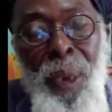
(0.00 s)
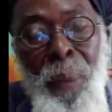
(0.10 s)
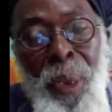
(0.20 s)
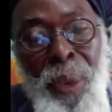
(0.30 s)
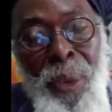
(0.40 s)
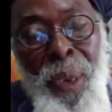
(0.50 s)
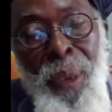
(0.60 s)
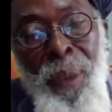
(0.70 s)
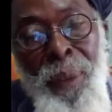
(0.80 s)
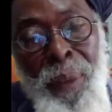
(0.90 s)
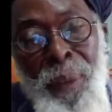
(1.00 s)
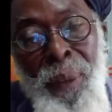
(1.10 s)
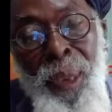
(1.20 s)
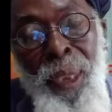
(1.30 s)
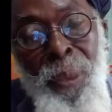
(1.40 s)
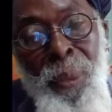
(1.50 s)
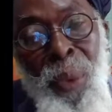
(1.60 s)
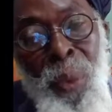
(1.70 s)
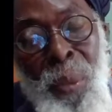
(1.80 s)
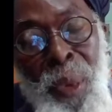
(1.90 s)
A man not take a next
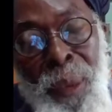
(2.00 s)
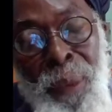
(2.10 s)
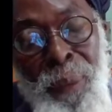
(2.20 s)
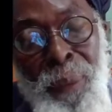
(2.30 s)
man woman.